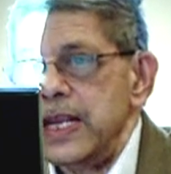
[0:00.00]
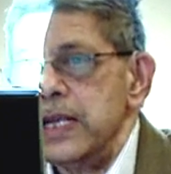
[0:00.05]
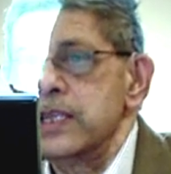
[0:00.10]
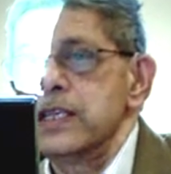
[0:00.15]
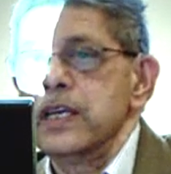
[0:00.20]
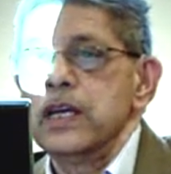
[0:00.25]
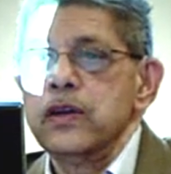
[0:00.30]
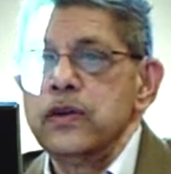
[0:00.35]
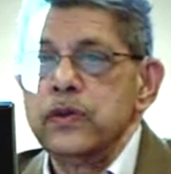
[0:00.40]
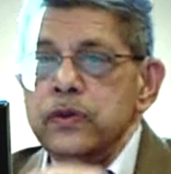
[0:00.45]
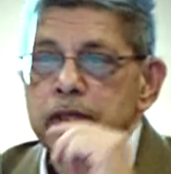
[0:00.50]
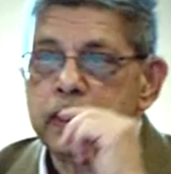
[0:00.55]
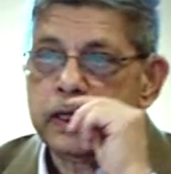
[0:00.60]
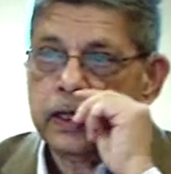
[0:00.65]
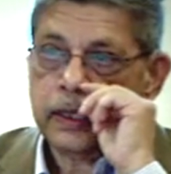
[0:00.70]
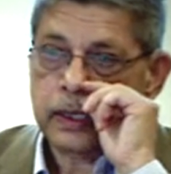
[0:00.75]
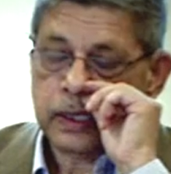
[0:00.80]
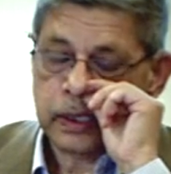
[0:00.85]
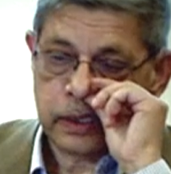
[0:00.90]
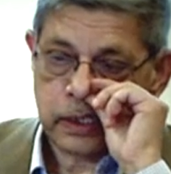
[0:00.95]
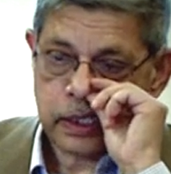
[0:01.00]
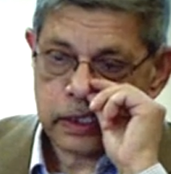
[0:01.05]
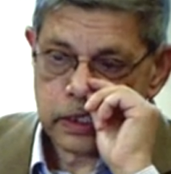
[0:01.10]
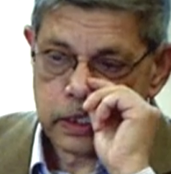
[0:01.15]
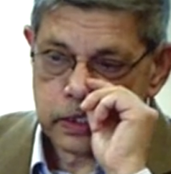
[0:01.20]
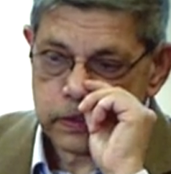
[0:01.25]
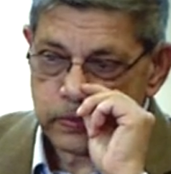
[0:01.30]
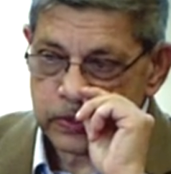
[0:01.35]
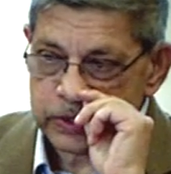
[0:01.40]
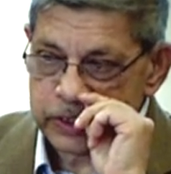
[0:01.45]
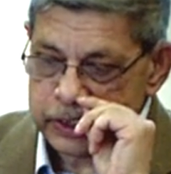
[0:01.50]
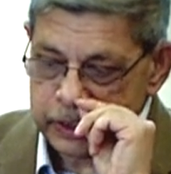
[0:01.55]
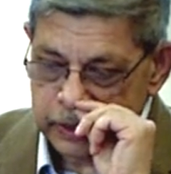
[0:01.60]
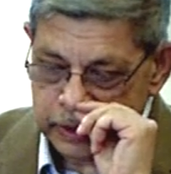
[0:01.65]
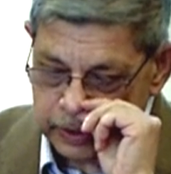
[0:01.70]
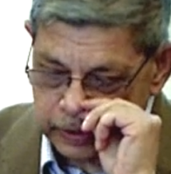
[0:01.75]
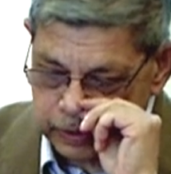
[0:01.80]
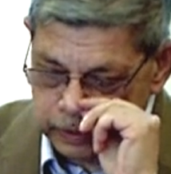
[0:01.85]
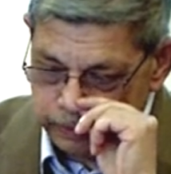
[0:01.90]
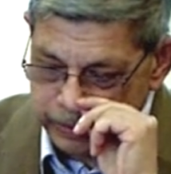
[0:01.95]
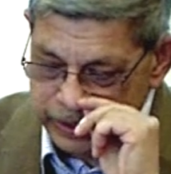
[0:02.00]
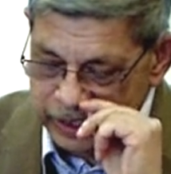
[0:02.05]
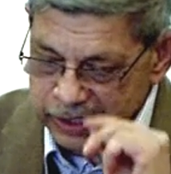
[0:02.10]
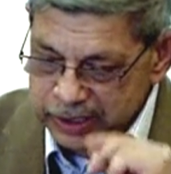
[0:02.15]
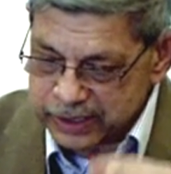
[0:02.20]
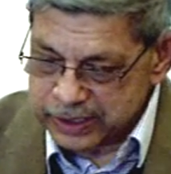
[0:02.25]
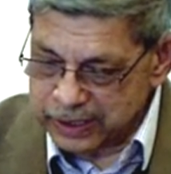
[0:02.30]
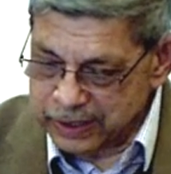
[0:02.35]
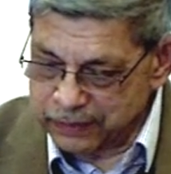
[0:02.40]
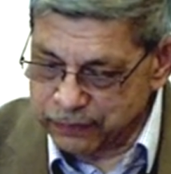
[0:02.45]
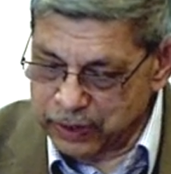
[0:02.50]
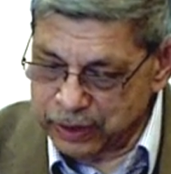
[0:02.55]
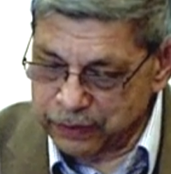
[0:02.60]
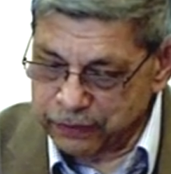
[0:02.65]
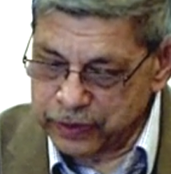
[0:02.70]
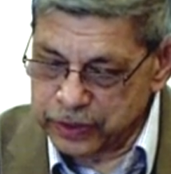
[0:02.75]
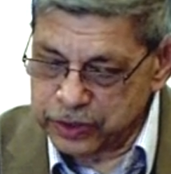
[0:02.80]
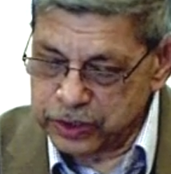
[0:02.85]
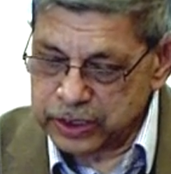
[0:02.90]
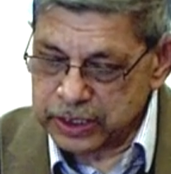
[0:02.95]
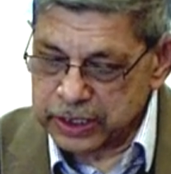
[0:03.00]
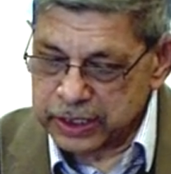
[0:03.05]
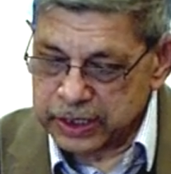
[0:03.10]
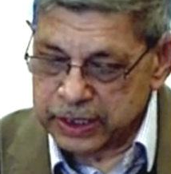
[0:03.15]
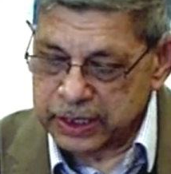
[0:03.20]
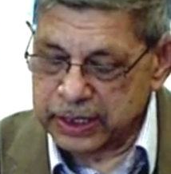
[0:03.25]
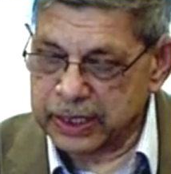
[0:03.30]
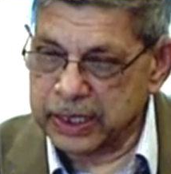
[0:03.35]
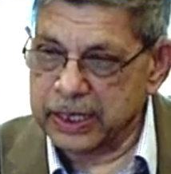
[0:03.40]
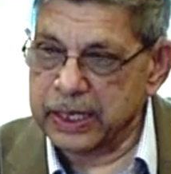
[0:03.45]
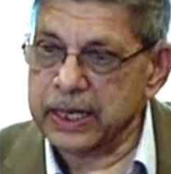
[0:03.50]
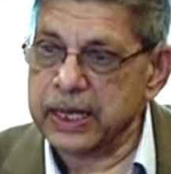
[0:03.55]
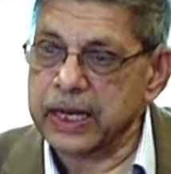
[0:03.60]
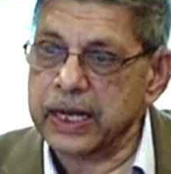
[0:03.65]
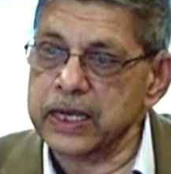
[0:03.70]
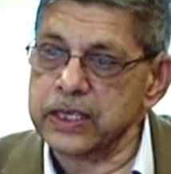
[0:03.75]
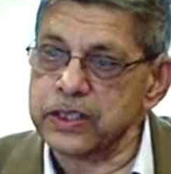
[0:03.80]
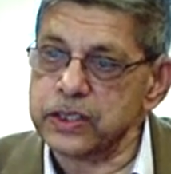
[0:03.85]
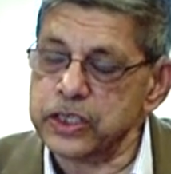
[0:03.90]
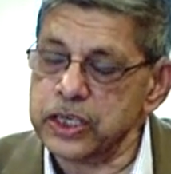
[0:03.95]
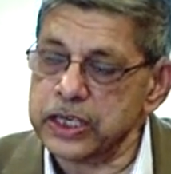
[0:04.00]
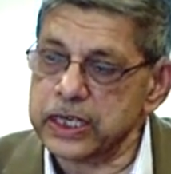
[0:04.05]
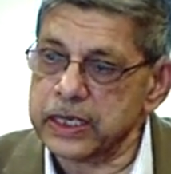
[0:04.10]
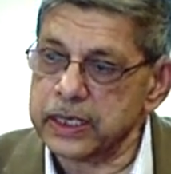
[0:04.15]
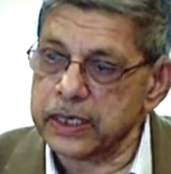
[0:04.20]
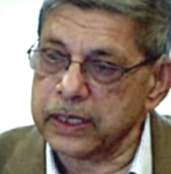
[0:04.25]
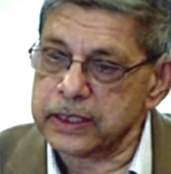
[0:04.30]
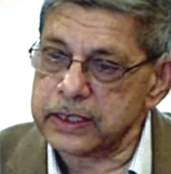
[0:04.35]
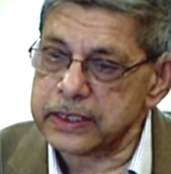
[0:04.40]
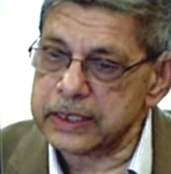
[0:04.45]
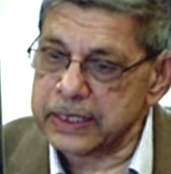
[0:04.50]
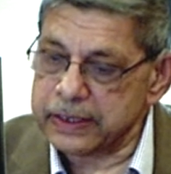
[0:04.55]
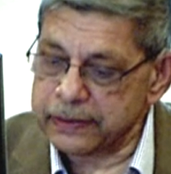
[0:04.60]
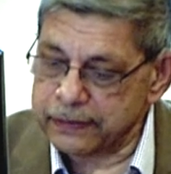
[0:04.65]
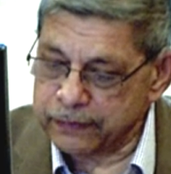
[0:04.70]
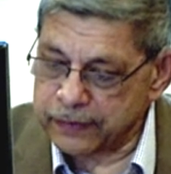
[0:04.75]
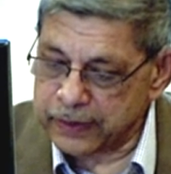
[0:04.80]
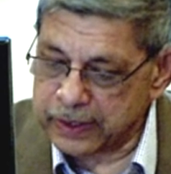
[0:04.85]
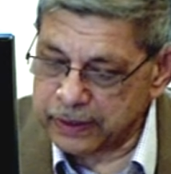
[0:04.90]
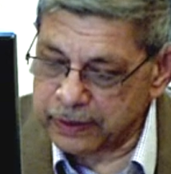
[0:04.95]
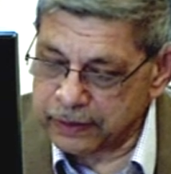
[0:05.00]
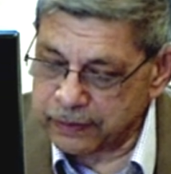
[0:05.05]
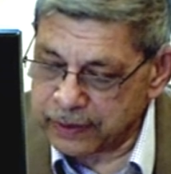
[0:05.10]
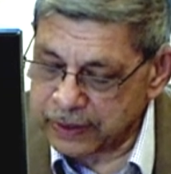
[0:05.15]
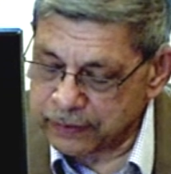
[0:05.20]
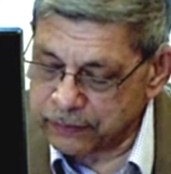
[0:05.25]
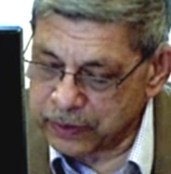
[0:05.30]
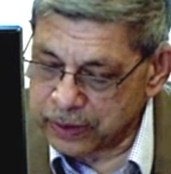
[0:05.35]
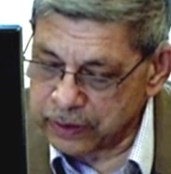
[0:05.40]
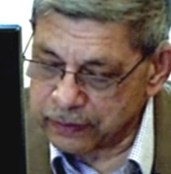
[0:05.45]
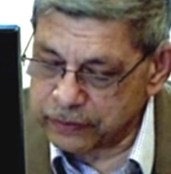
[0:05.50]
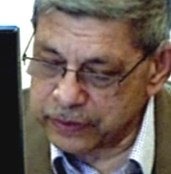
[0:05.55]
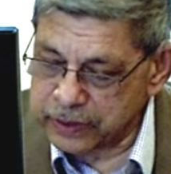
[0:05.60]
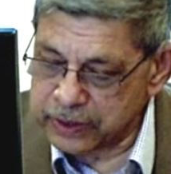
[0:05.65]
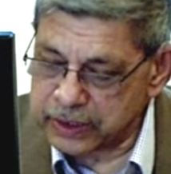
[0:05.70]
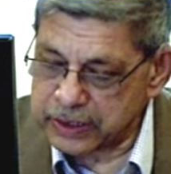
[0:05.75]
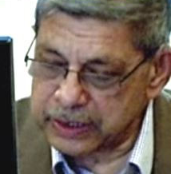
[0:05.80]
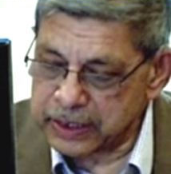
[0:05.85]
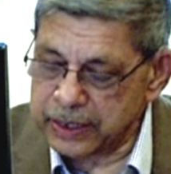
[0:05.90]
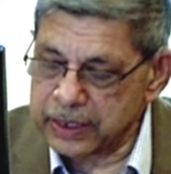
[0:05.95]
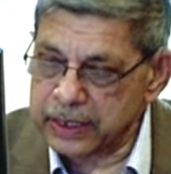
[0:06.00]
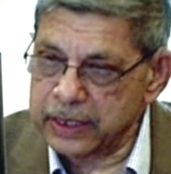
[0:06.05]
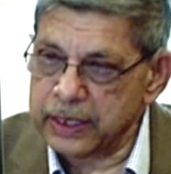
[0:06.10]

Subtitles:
So this is what appears in one of his journals and one of his